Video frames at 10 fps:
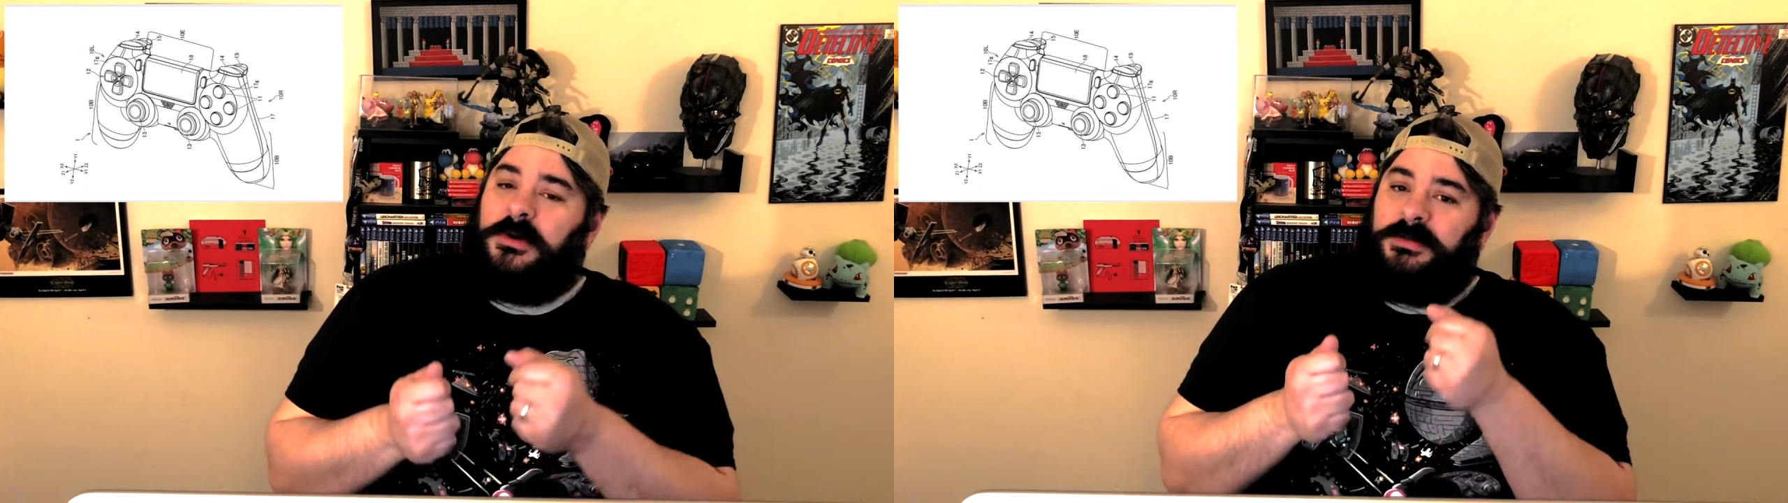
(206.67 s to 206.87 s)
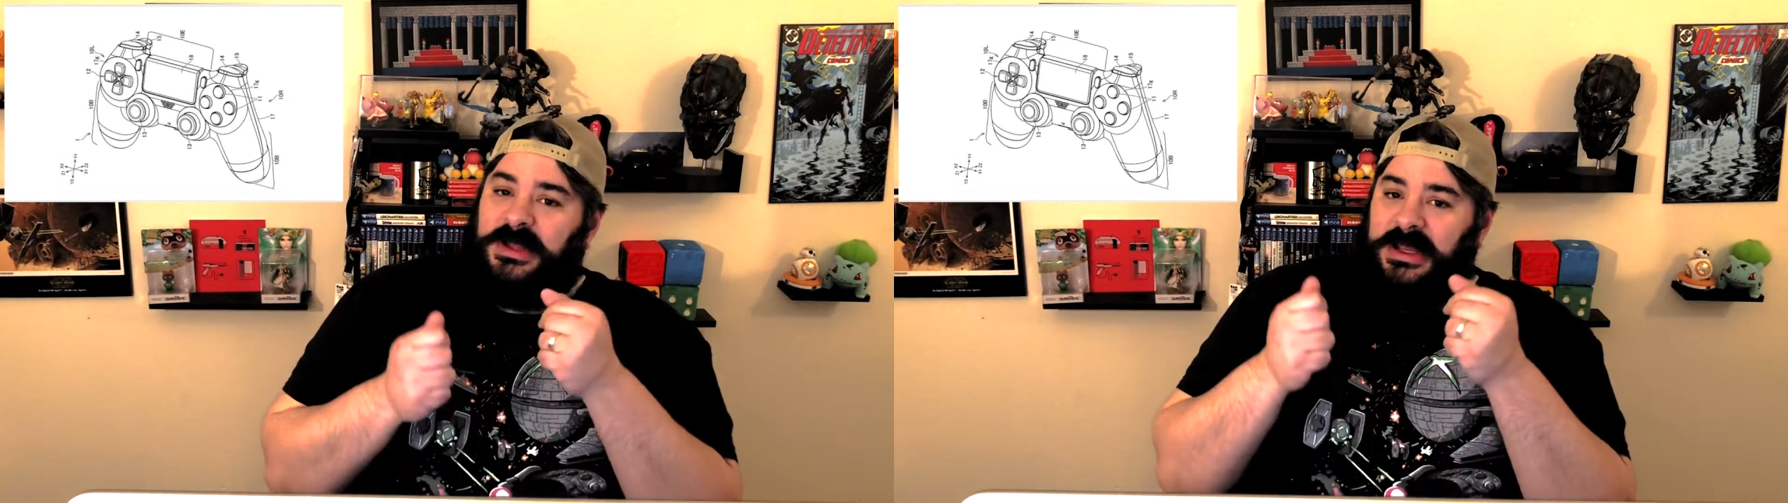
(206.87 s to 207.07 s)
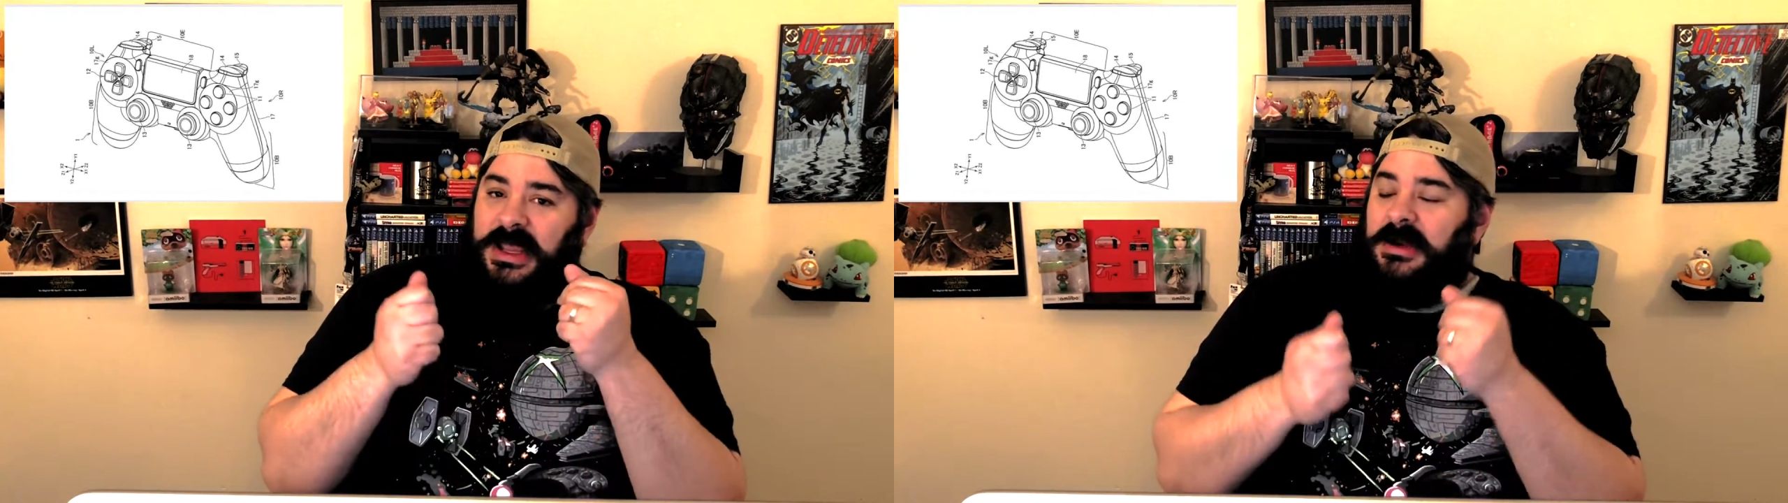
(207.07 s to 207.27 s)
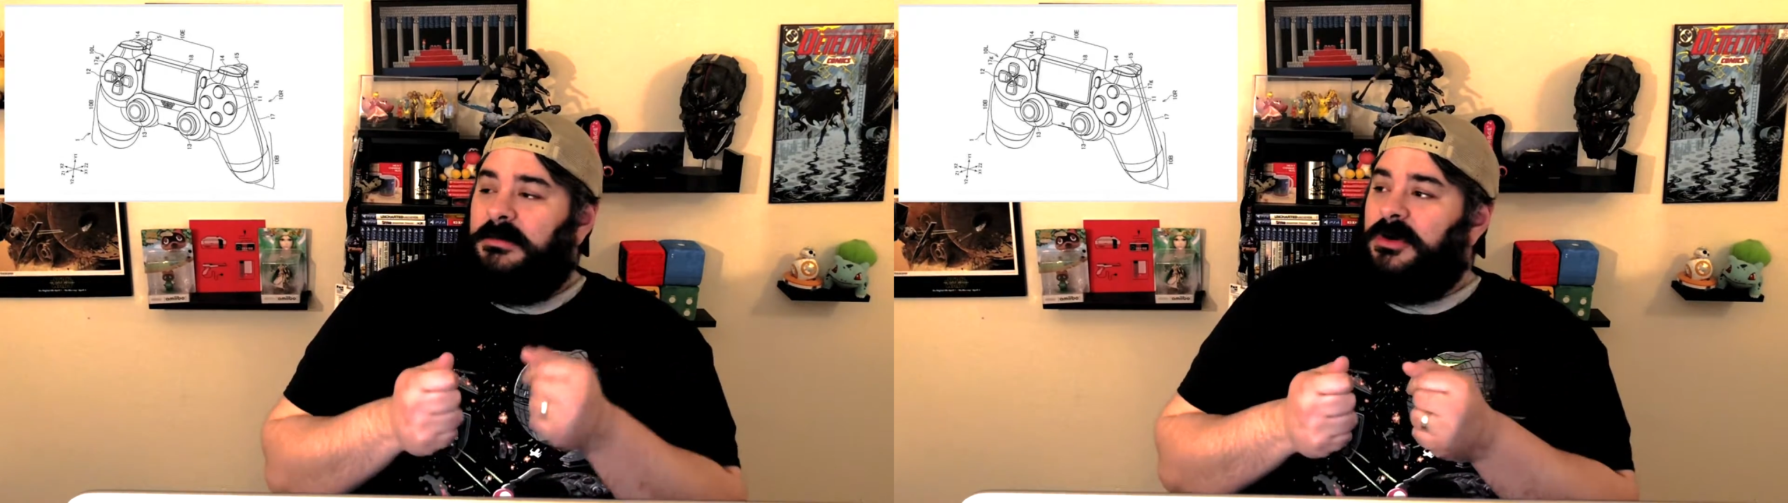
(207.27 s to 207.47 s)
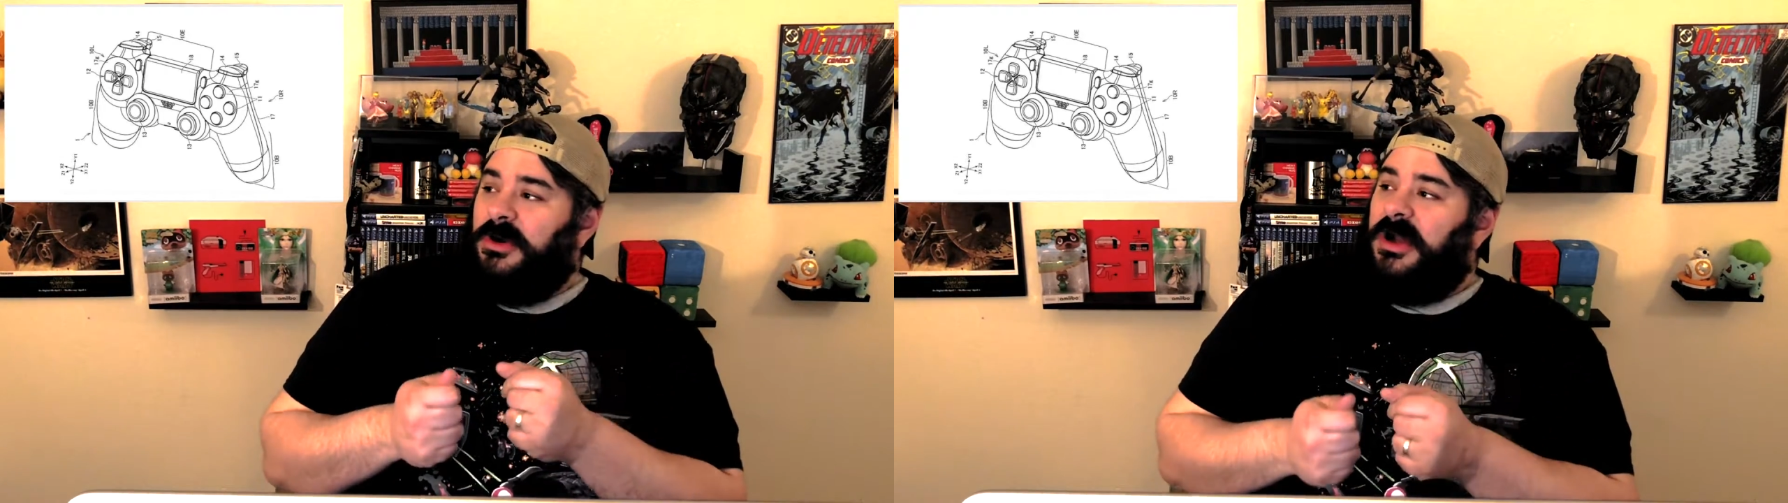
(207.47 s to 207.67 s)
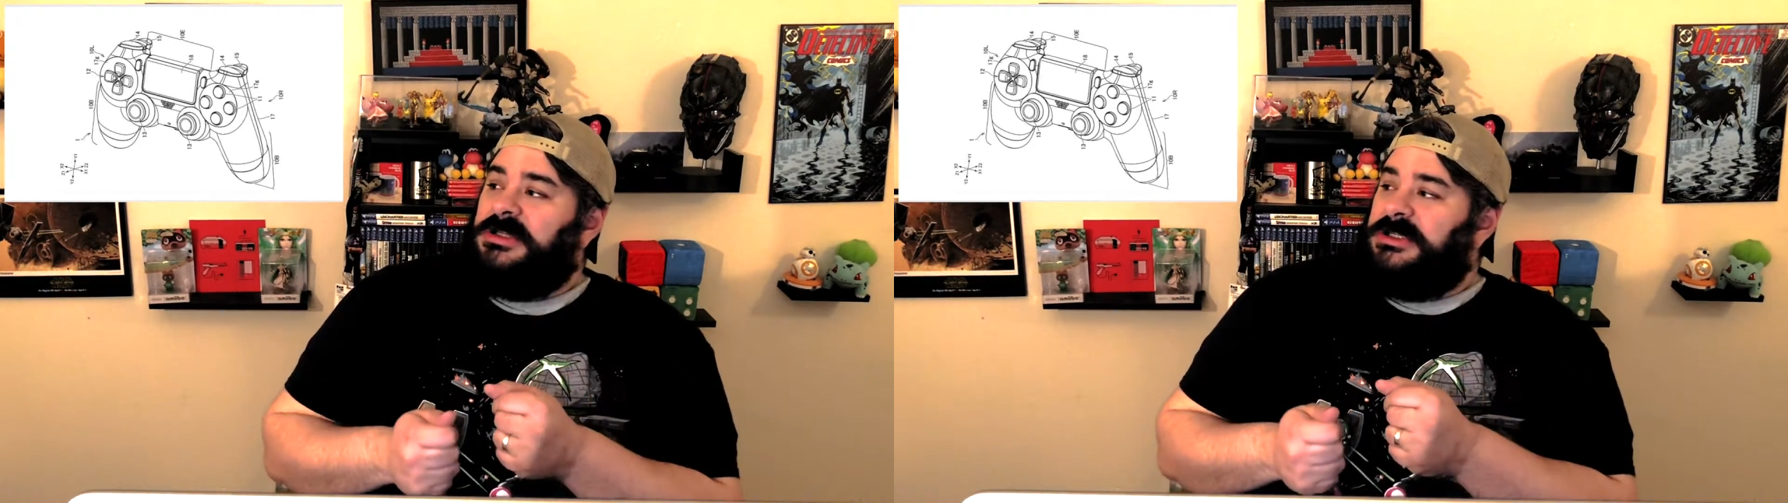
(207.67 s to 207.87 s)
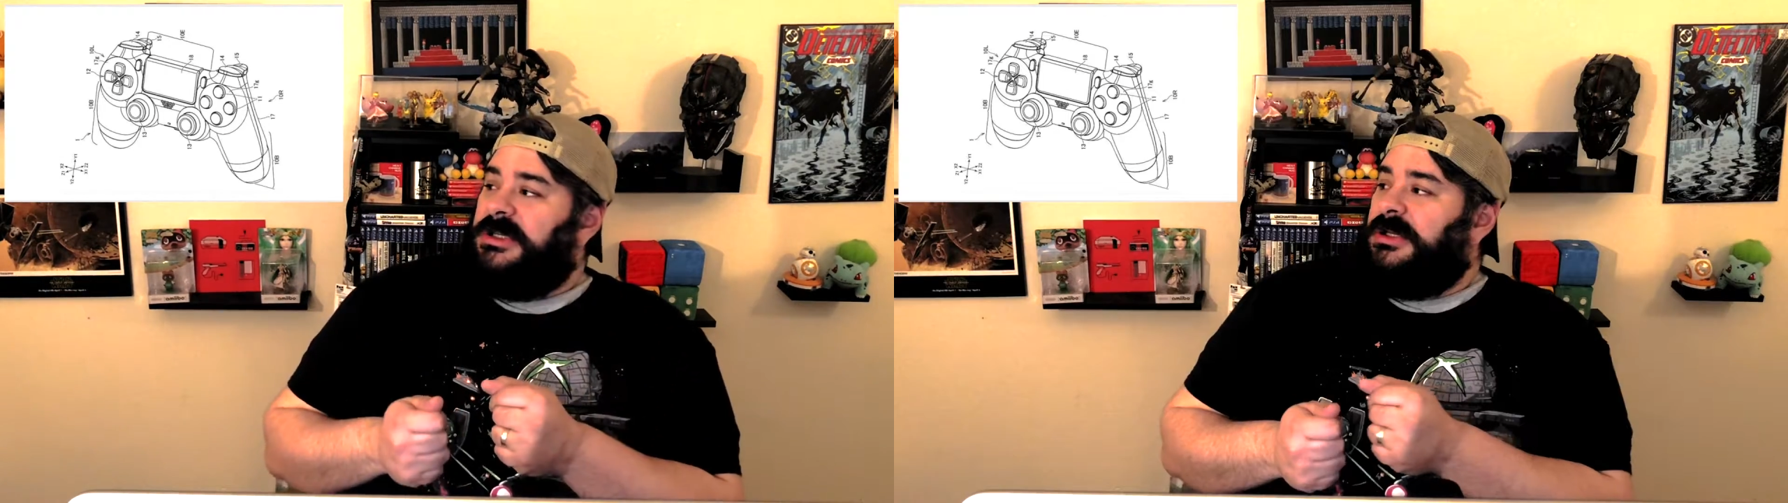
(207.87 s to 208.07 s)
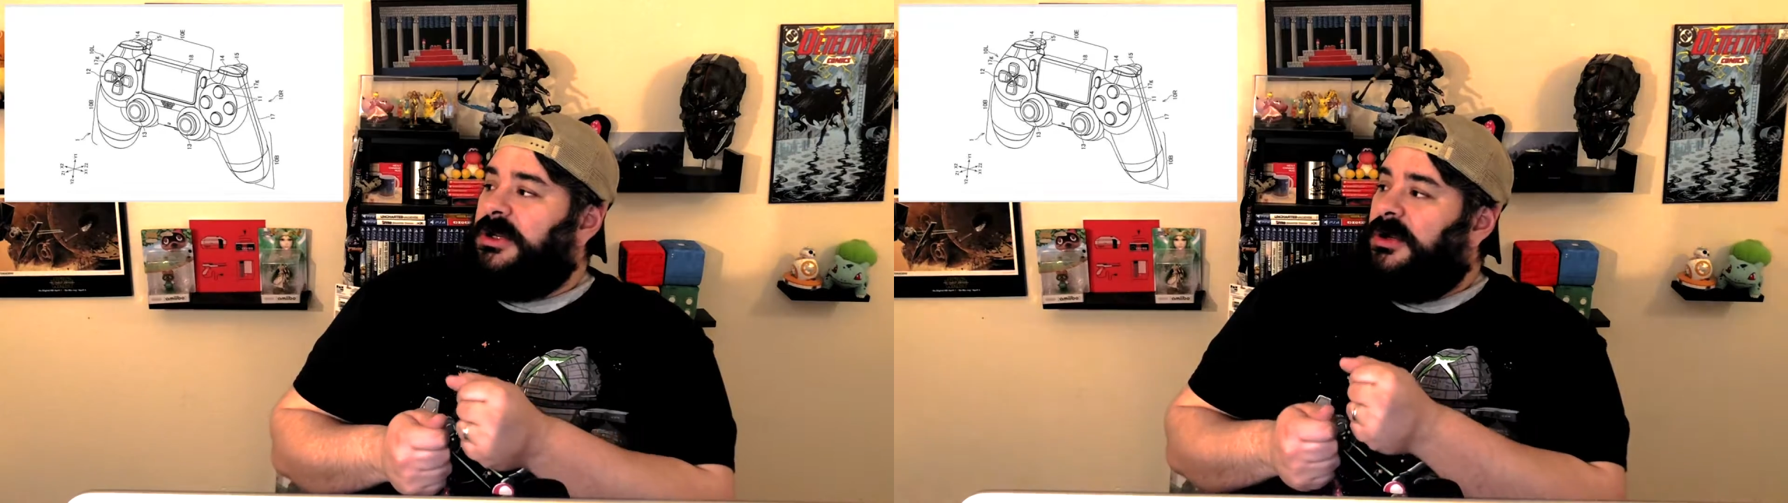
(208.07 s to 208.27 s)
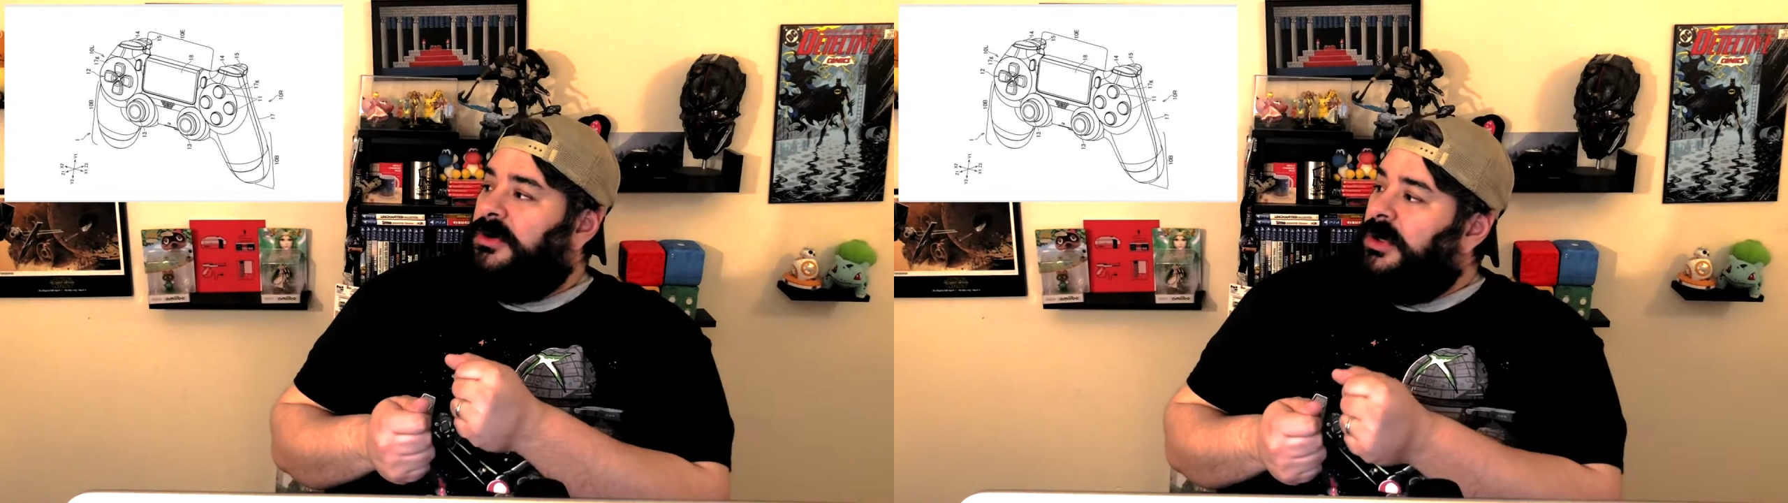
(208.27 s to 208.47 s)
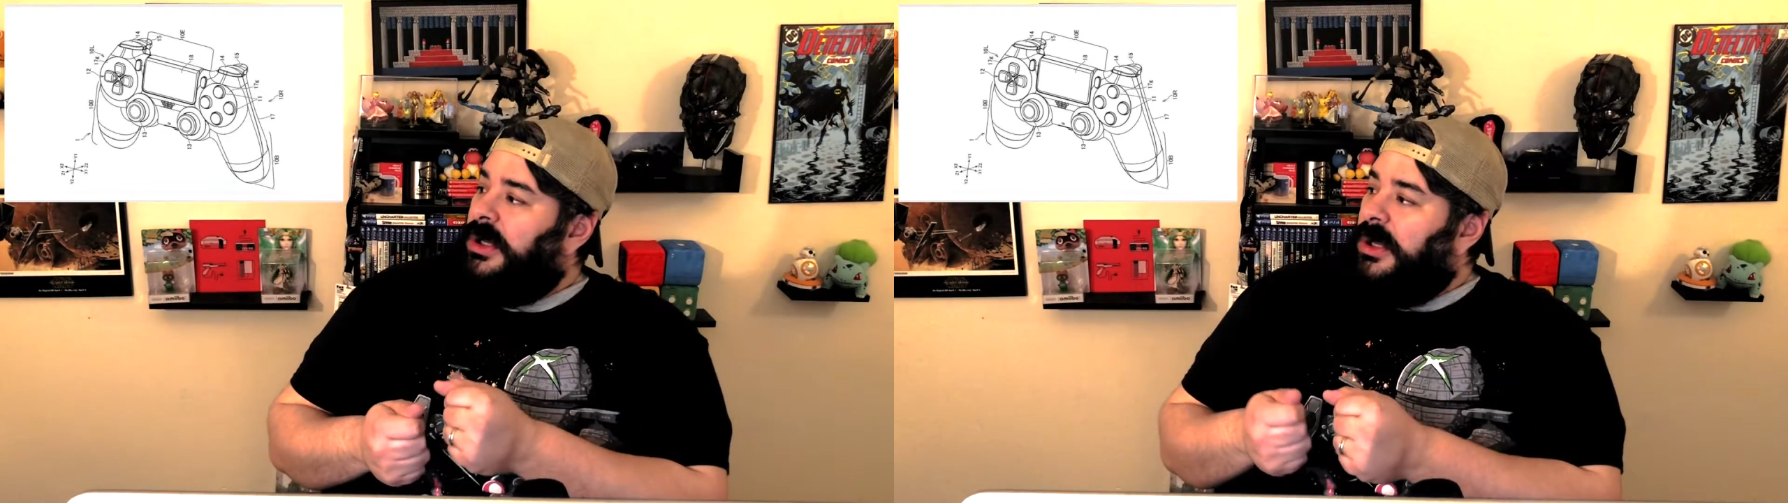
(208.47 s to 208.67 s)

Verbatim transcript: while playing Animal Crossing and go,